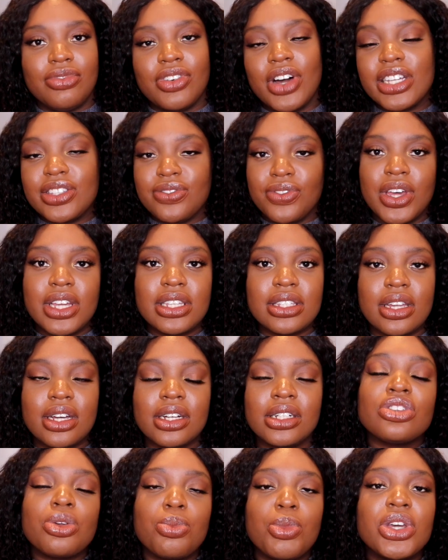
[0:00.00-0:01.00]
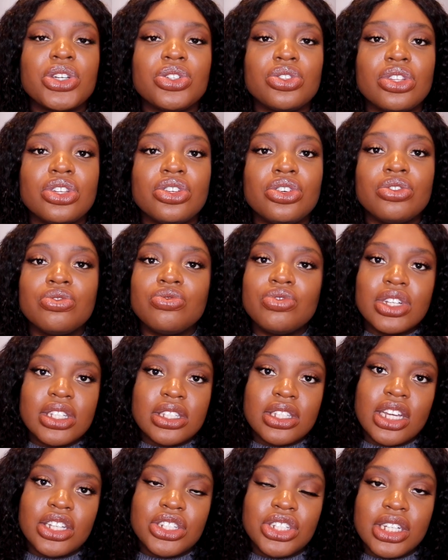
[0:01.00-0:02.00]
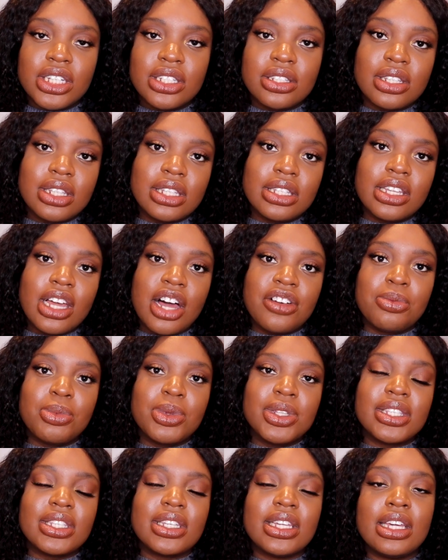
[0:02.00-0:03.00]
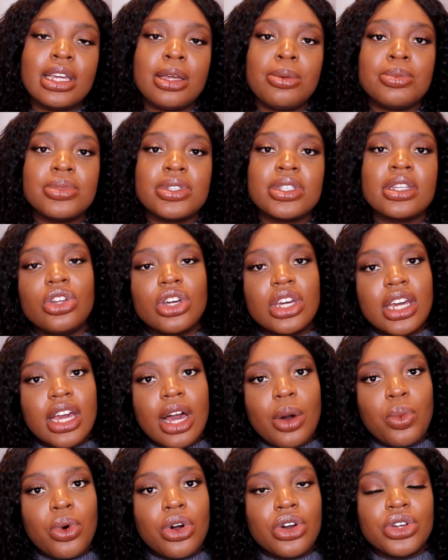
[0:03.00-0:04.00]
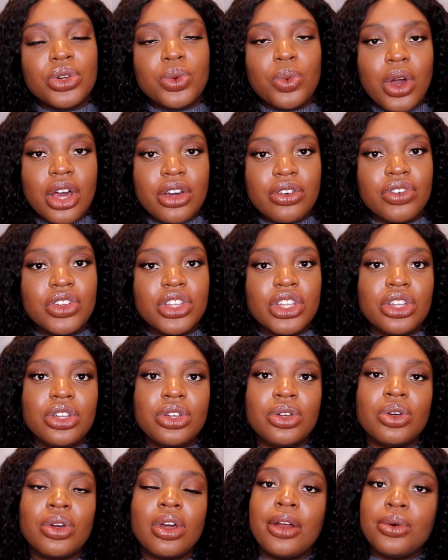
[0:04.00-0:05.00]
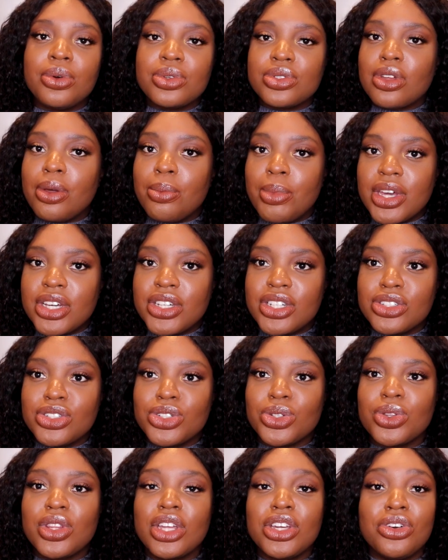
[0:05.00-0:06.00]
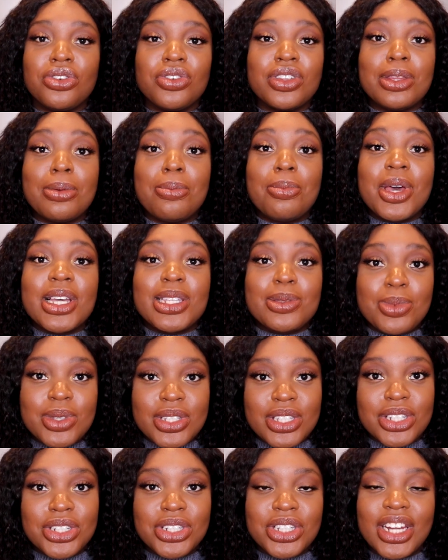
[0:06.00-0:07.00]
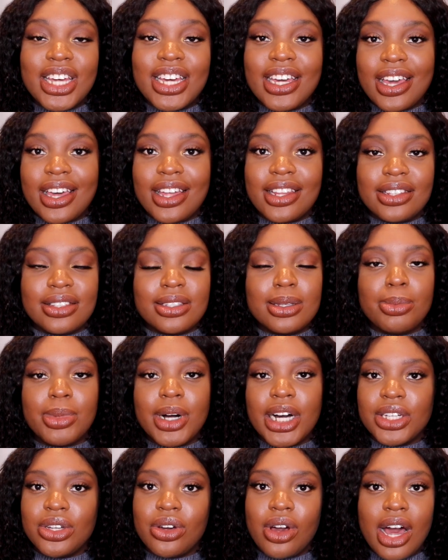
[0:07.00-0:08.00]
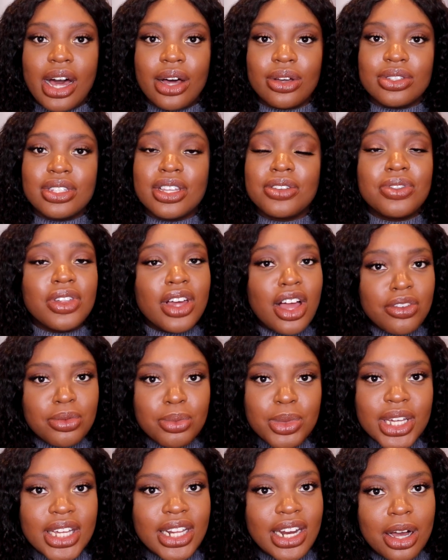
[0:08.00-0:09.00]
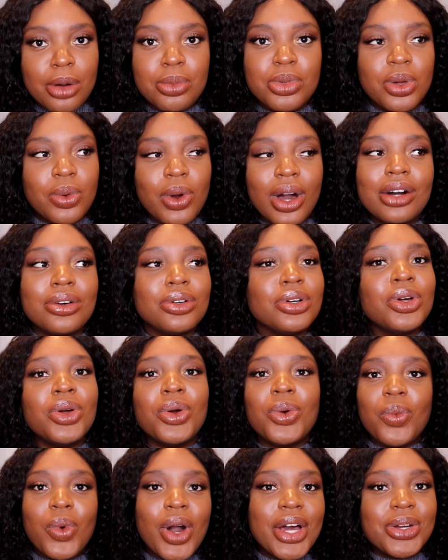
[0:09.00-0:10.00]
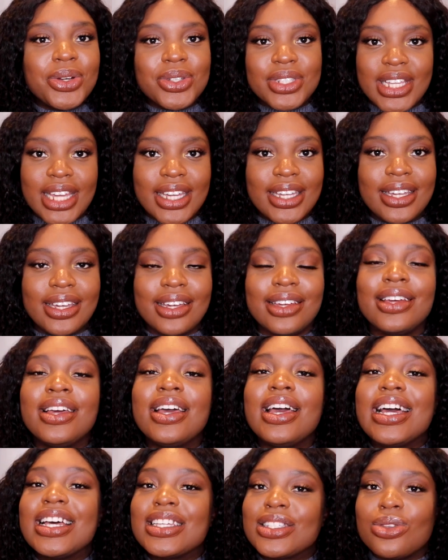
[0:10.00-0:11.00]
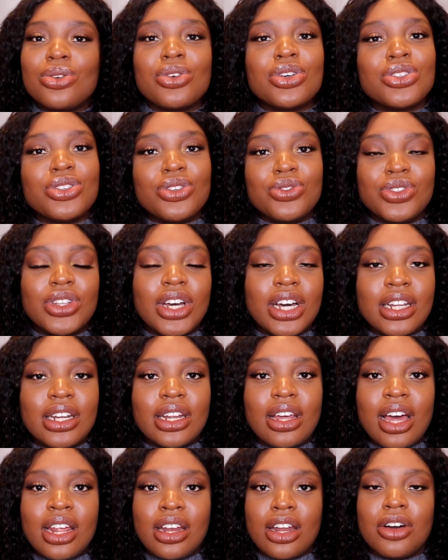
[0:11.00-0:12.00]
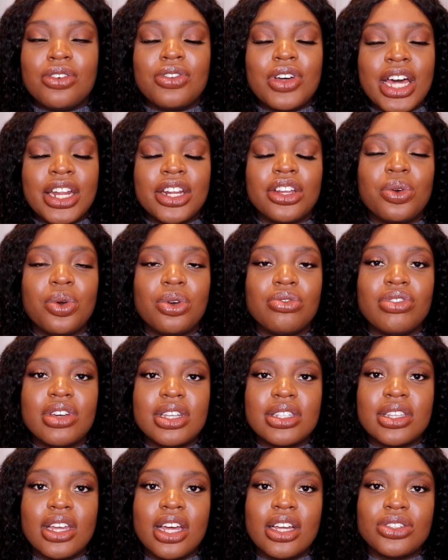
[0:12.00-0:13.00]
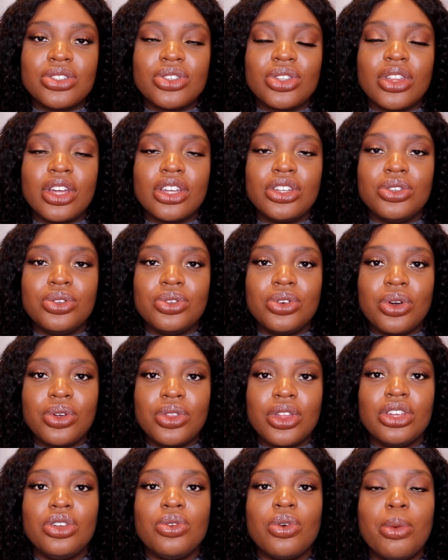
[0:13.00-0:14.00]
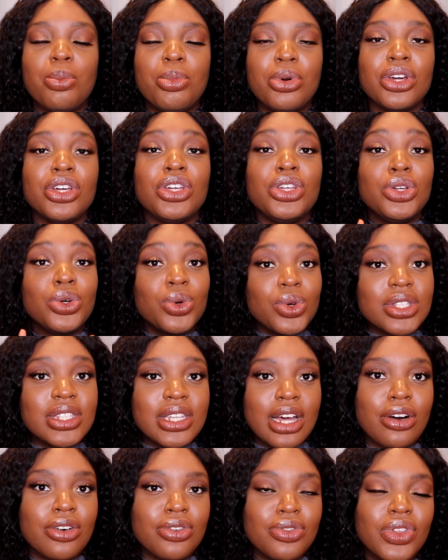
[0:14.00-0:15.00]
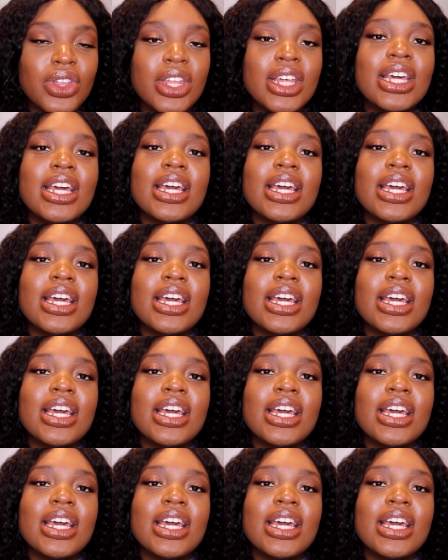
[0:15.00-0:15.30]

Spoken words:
vice versa. So make sure that you're researching into these government schemes, looking at what could work for you, and also making sure that you're in the best position again to buy your house. If the government can help you out, why not take it? As long as you've done enough adequate research so that you know that you are putting yourself